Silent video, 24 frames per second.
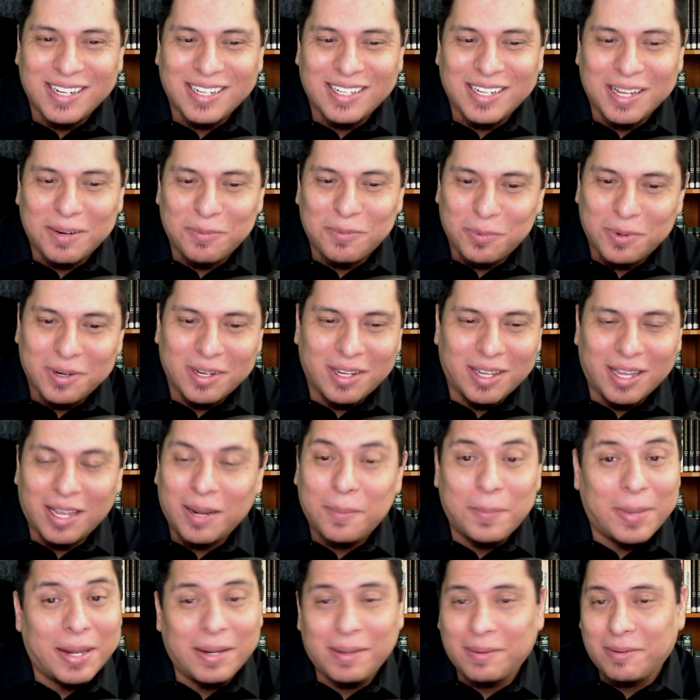It, it really, I
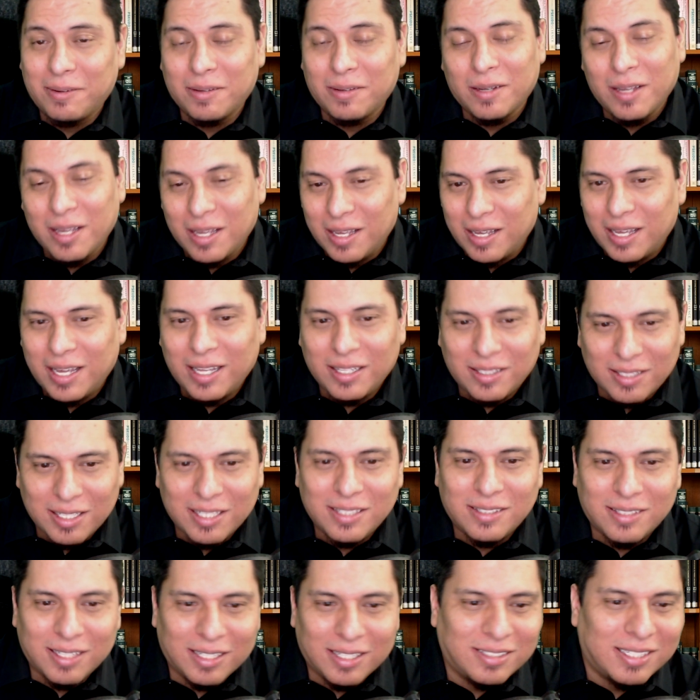mean, it,
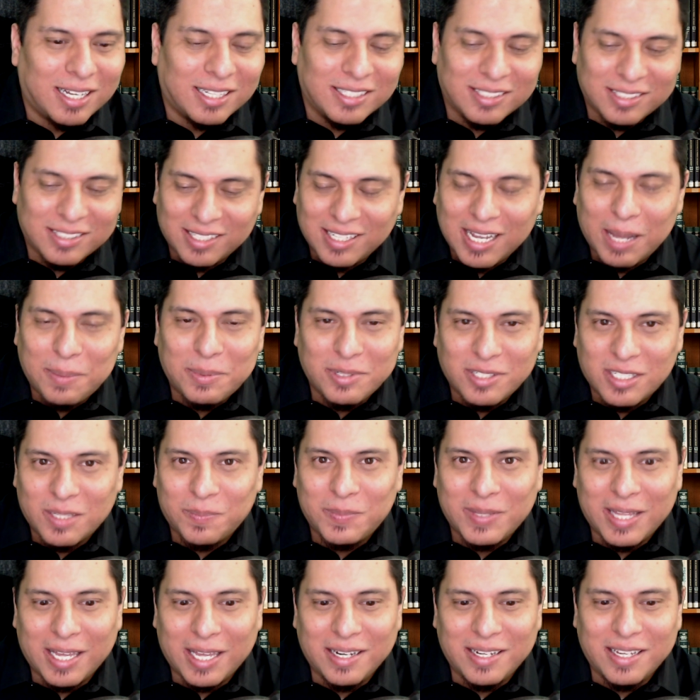it, it does capture some
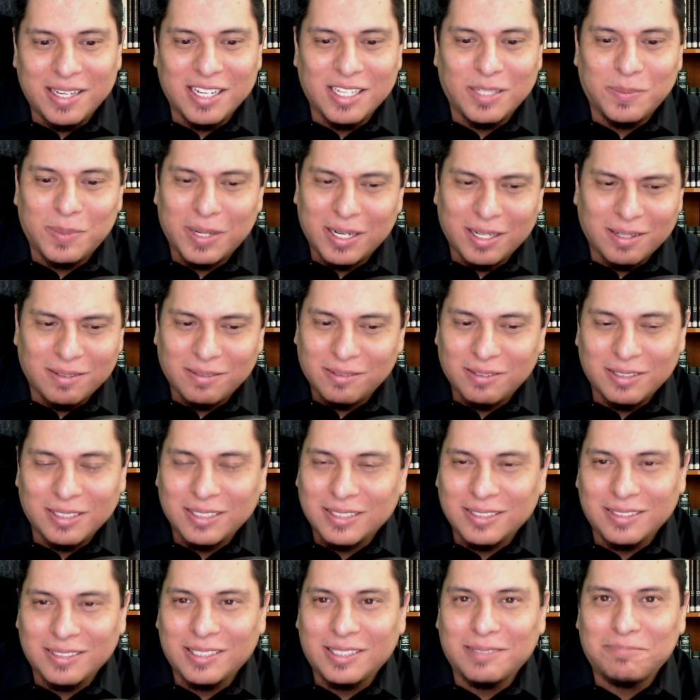of the ideas, but it,
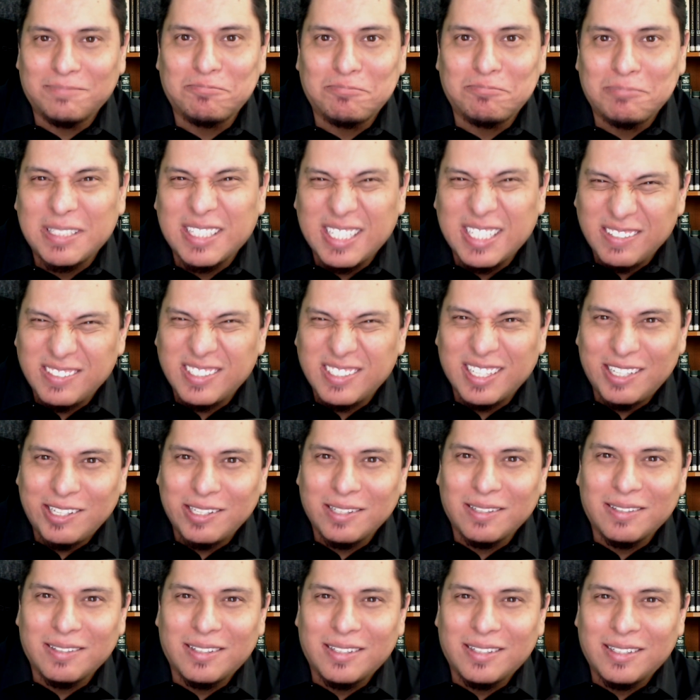it, it leaves you
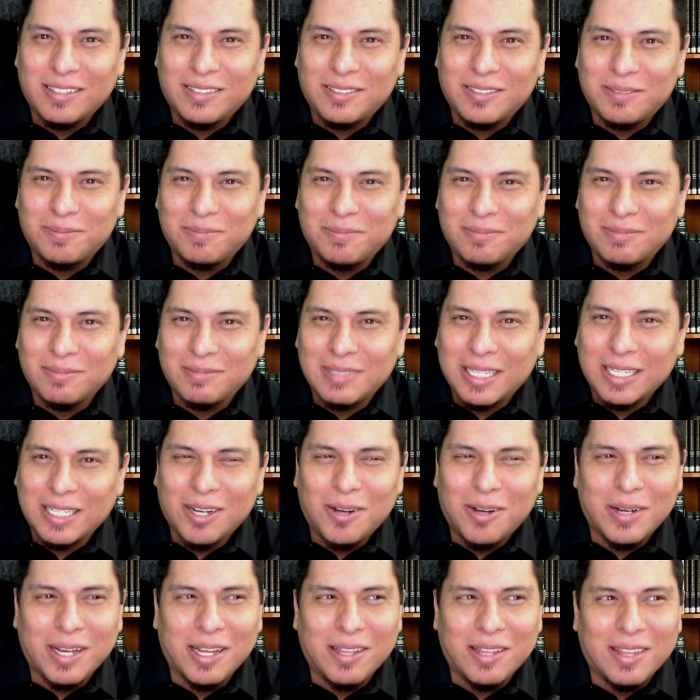a little like,
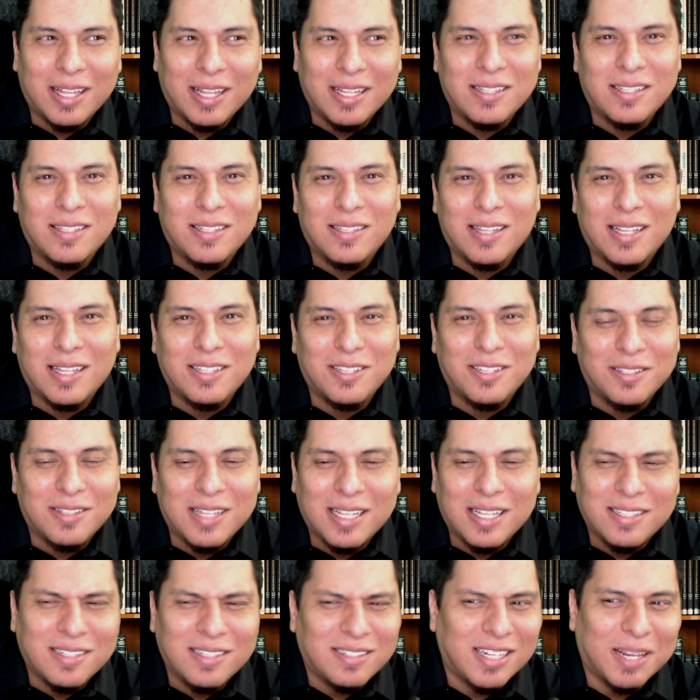okay, that's that's a,
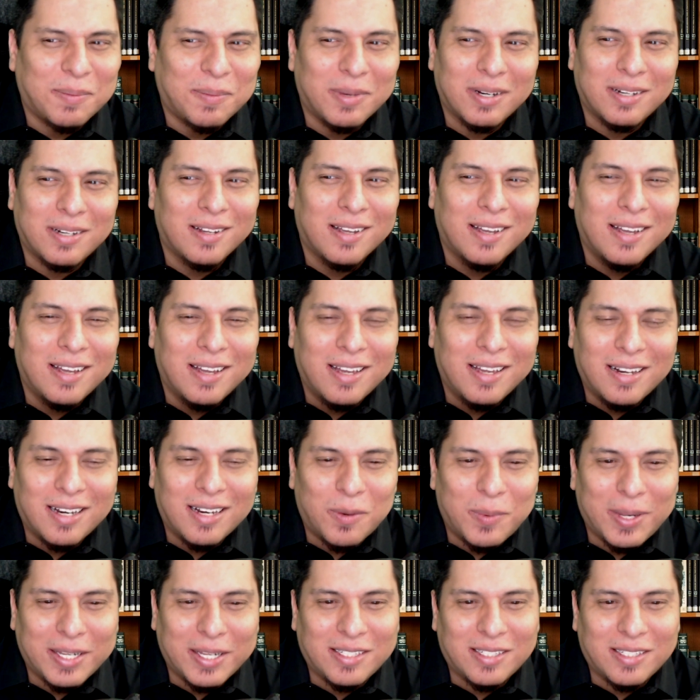that's a statement. Now
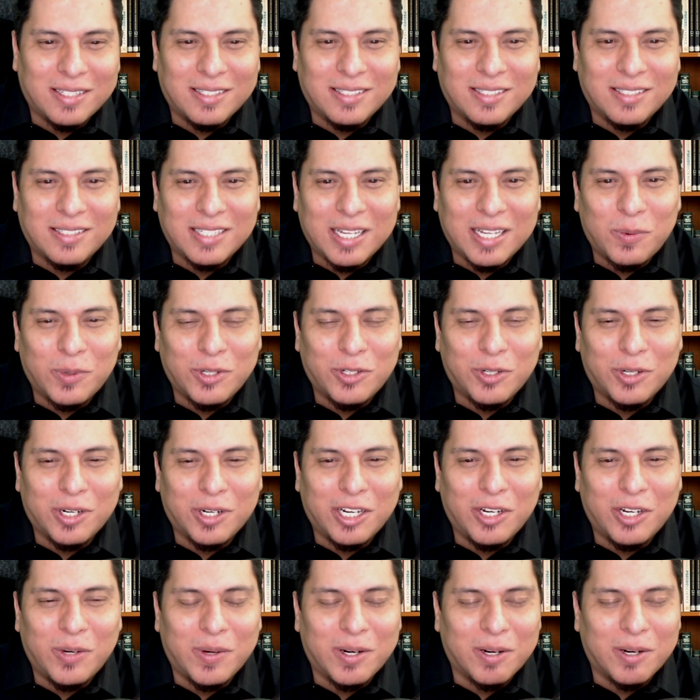about saying what you're
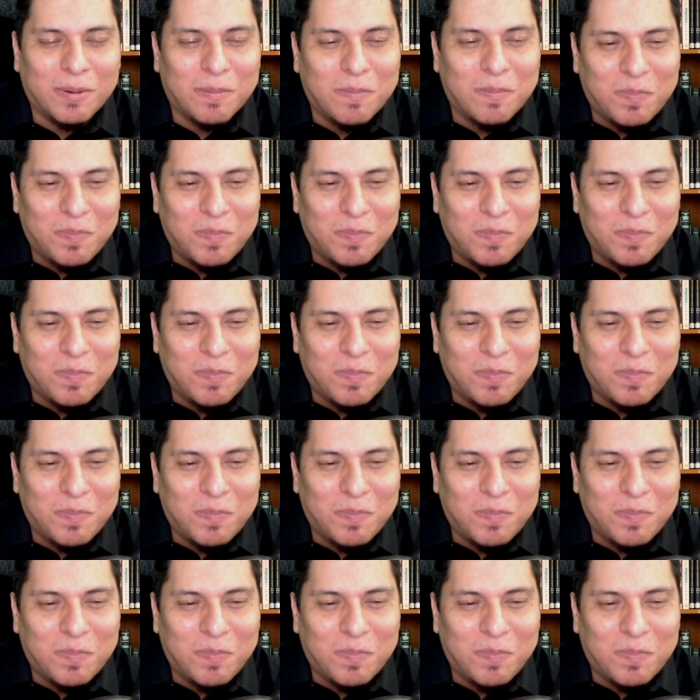going to do here.